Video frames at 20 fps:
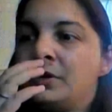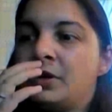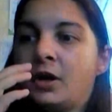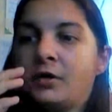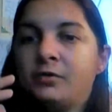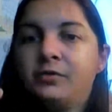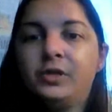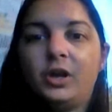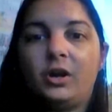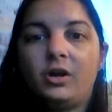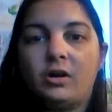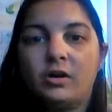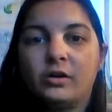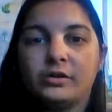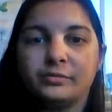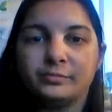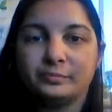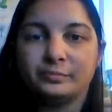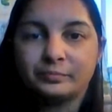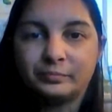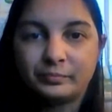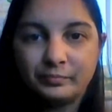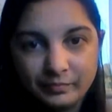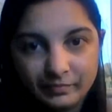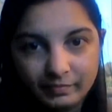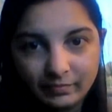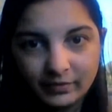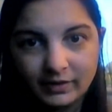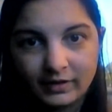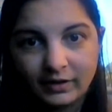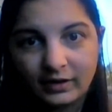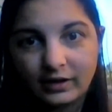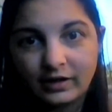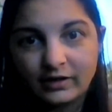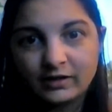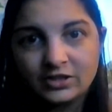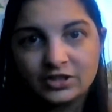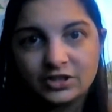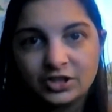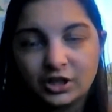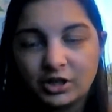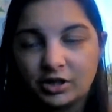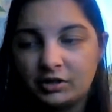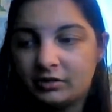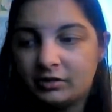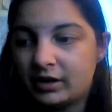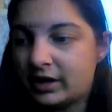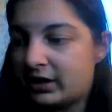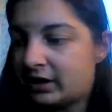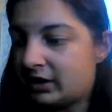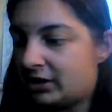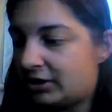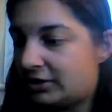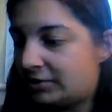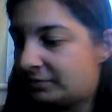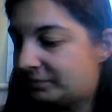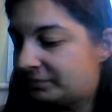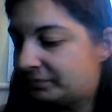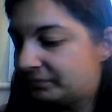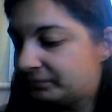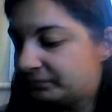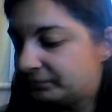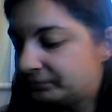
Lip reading: no yarn at this show. I